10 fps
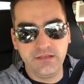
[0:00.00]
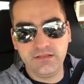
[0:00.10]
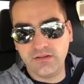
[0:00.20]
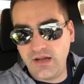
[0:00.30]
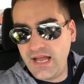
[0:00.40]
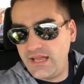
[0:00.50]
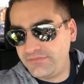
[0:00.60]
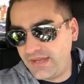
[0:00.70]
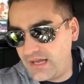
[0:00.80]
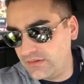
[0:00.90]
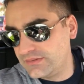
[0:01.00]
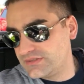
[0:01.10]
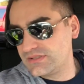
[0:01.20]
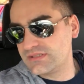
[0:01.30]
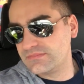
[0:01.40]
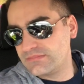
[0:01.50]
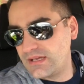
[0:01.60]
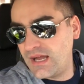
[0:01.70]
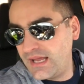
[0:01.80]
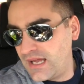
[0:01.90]
you know I have talents
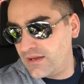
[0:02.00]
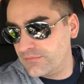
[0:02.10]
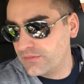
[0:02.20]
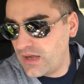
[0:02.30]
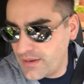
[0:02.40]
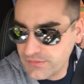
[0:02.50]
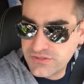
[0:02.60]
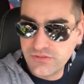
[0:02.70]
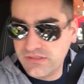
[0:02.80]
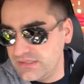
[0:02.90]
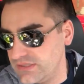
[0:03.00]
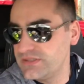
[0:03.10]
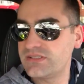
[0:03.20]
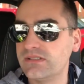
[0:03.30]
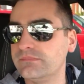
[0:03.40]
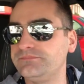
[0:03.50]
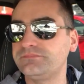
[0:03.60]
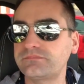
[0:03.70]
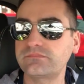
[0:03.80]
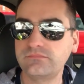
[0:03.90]
I have opportunities
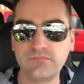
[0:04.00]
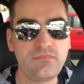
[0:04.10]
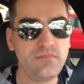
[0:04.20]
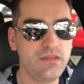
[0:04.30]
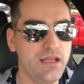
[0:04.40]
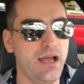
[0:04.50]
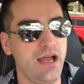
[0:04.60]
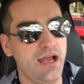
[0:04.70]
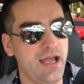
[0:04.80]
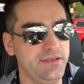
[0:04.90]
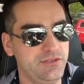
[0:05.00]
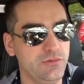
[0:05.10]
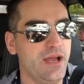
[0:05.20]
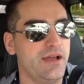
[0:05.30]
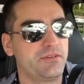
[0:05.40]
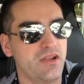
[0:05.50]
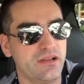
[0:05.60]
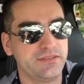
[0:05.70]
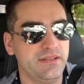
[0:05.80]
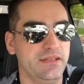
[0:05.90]
I do have
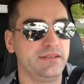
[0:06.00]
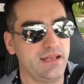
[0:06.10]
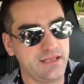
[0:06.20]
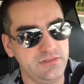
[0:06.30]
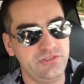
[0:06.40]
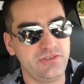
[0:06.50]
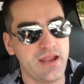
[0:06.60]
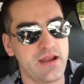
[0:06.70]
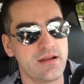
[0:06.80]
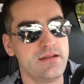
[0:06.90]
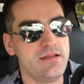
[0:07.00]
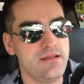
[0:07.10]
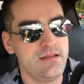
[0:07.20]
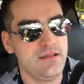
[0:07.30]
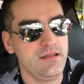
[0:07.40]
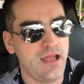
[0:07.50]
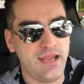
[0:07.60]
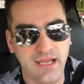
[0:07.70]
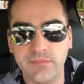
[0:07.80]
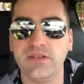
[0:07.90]
content that I can share I
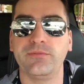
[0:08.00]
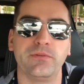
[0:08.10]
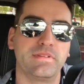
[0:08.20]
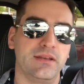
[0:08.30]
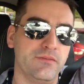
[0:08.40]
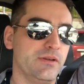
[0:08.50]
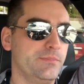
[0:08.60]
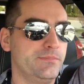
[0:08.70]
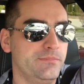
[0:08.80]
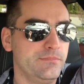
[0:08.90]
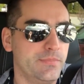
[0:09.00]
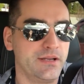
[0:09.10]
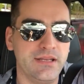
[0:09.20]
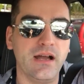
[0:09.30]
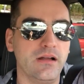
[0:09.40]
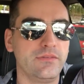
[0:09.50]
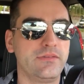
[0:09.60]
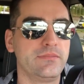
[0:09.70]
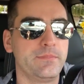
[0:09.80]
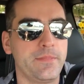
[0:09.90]
am different than everybody else